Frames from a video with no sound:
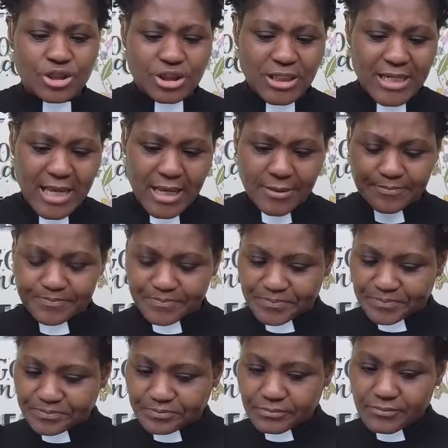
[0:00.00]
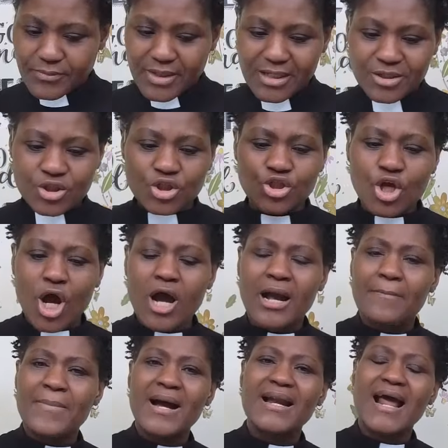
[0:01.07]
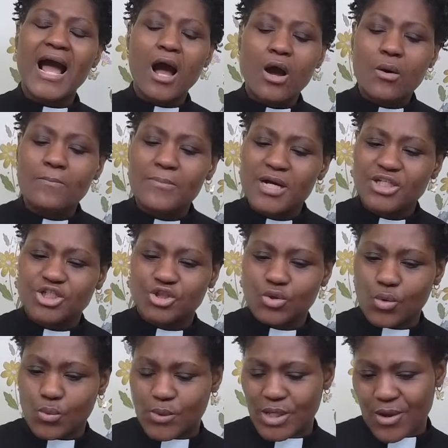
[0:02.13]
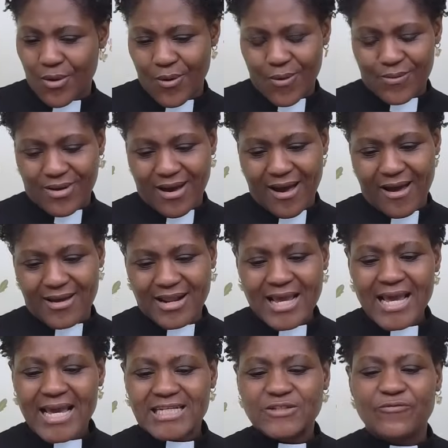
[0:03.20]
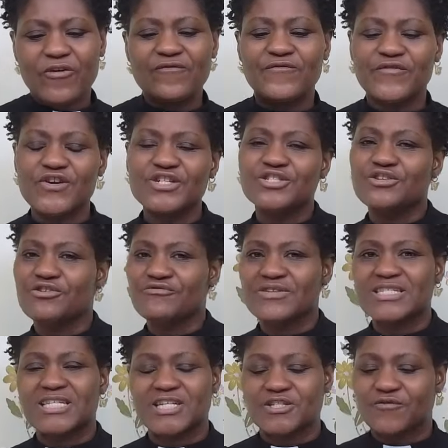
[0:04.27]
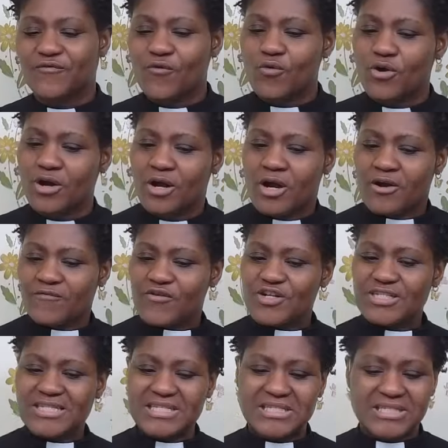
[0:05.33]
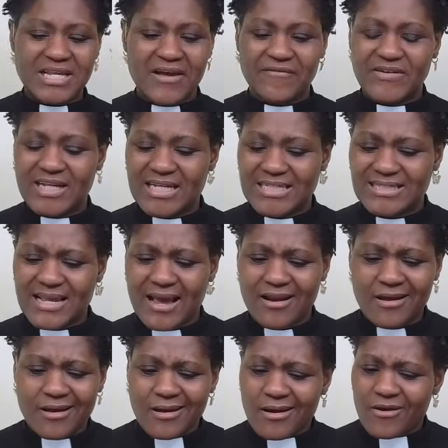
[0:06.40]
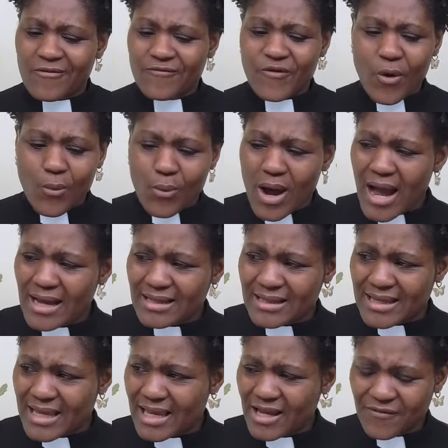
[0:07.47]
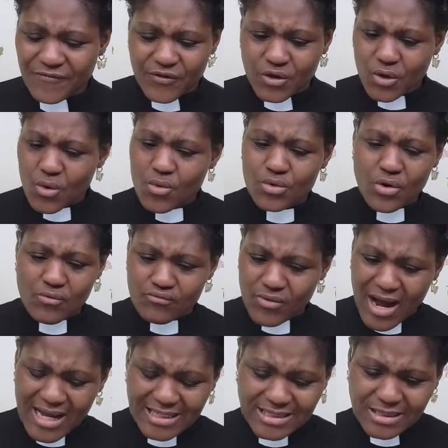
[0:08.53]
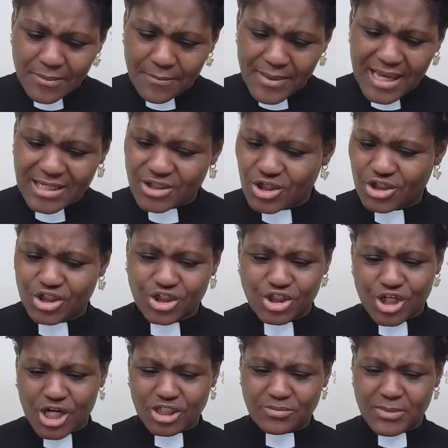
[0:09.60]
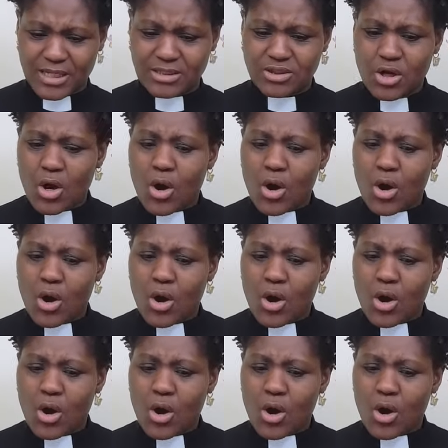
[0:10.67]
To talk about how much do we owe God. It's from 1 Corinthians 4 verses 7. It said, "For what gave you the right to make such a judgment?